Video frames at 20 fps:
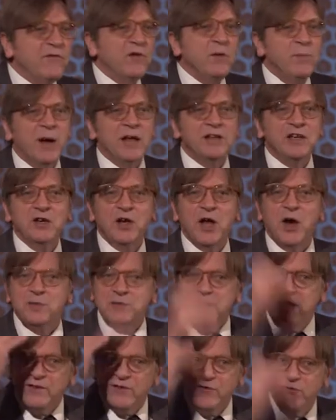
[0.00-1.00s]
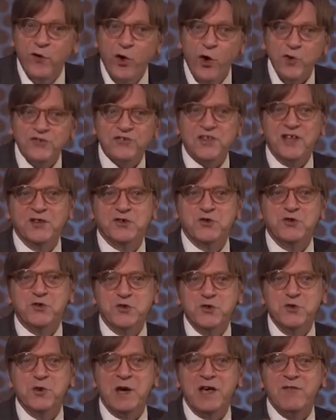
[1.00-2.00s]
everybody knows that the first thing to
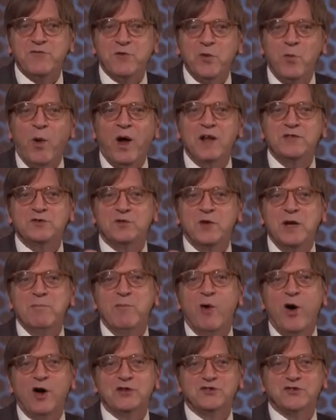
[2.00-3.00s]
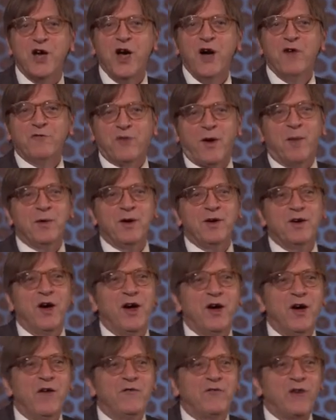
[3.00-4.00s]
do if you want to emerge from
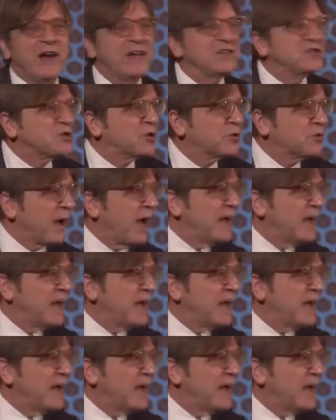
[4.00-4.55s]
a financial